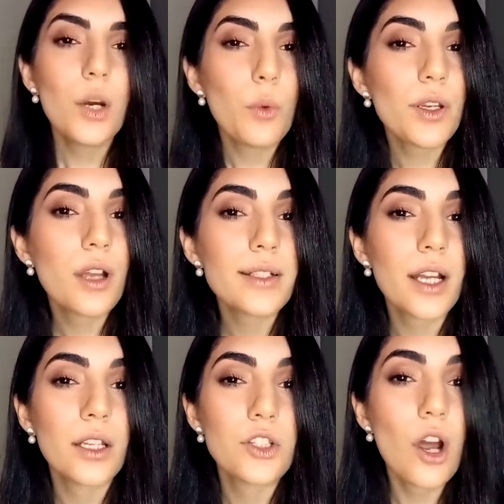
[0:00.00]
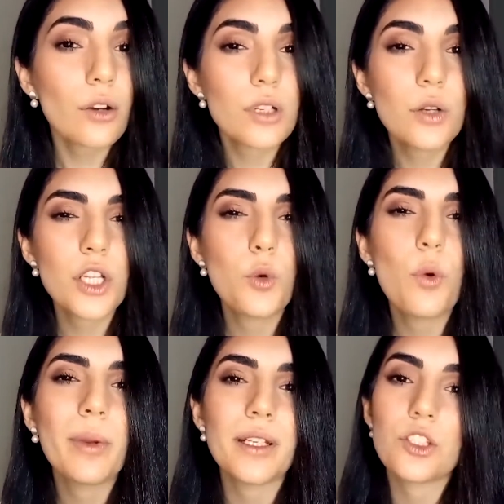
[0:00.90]
One night on a dark road, a
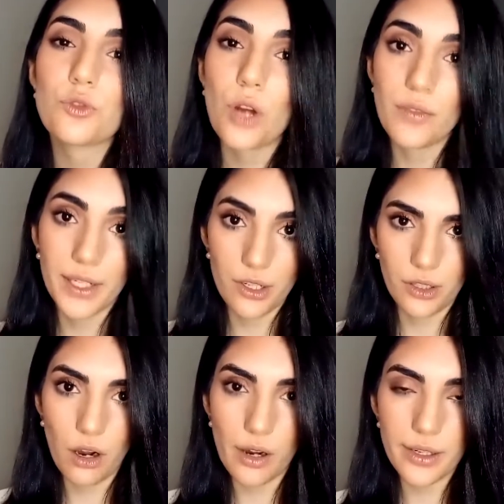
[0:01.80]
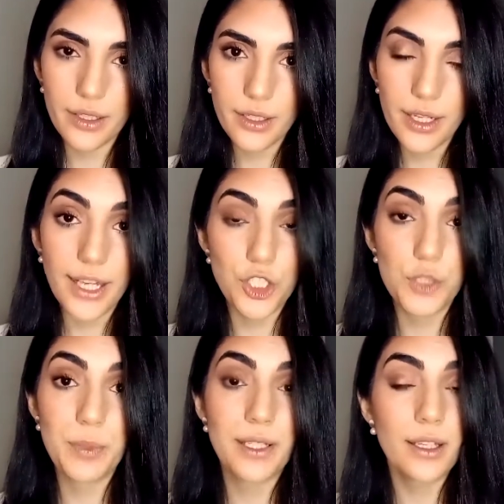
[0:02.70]
woman is driving her car and
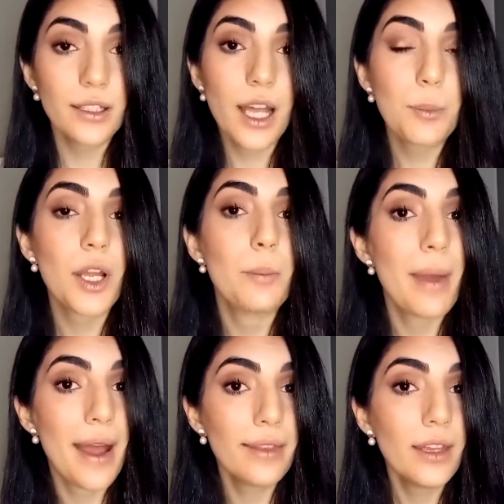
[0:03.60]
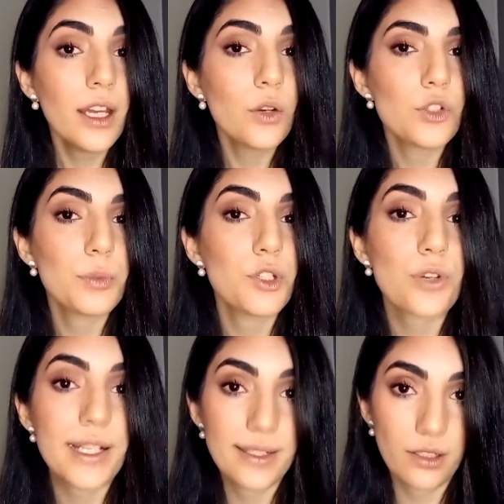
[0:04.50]
she's being kidnapped by a man who's been
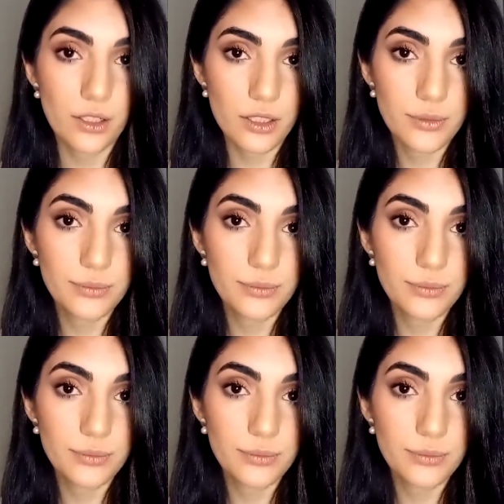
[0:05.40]
chasing her.